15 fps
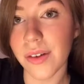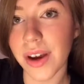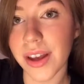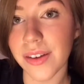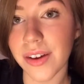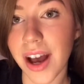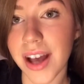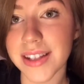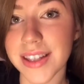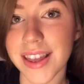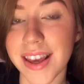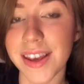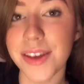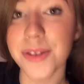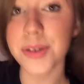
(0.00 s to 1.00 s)
Alright, you guys,
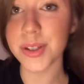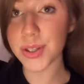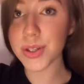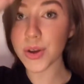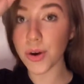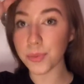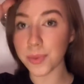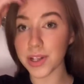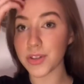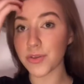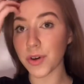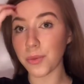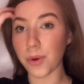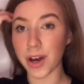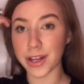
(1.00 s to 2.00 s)
thank you so much
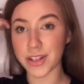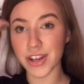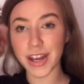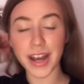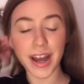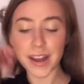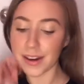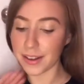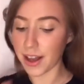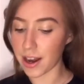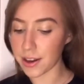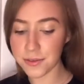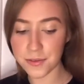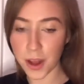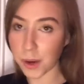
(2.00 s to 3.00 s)
for watching. I had a lot
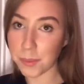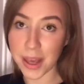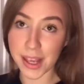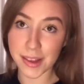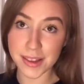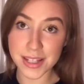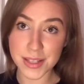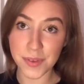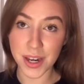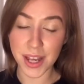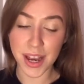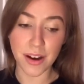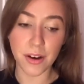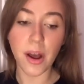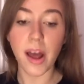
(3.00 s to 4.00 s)
of fun making this
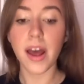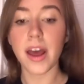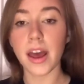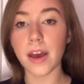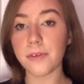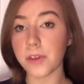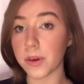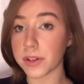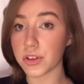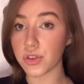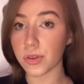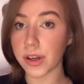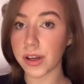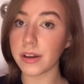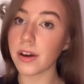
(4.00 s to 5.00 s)
video. If you
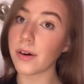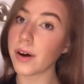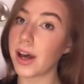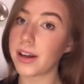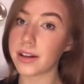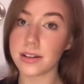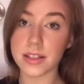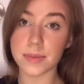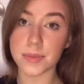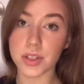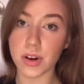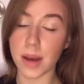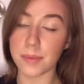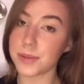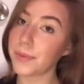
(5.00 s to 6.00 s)
enjoyed, go ahead and
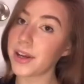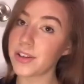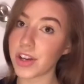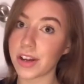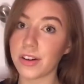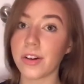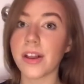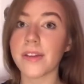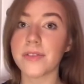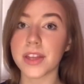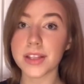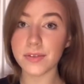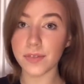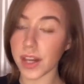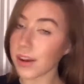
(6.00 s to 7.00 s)
subscribe to my channel, give
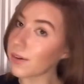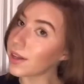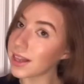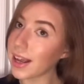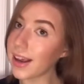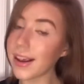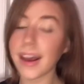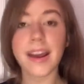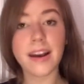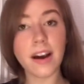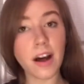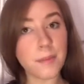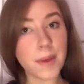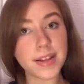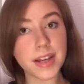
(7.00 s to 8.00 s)
this video a like, and
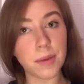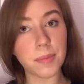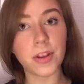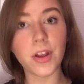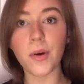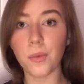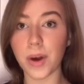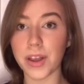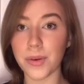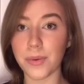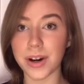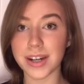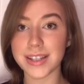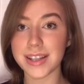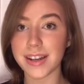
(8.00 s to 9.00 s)
comment down below what you
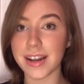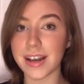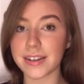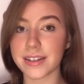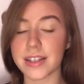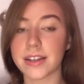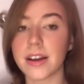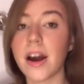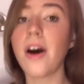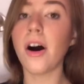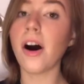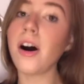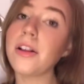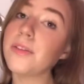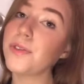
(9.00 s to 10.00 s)
want to see next.
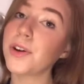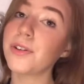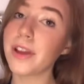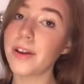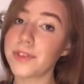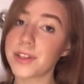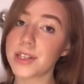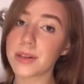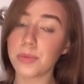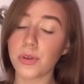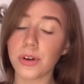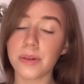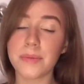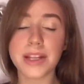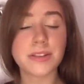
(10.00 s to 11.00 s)
All of your love and
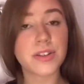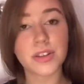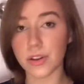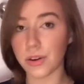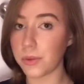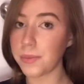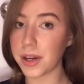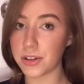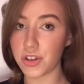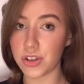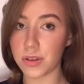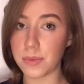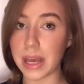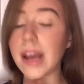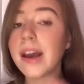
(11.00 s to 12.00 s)
support means so much
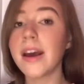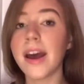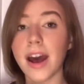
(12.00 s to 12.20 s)
to me.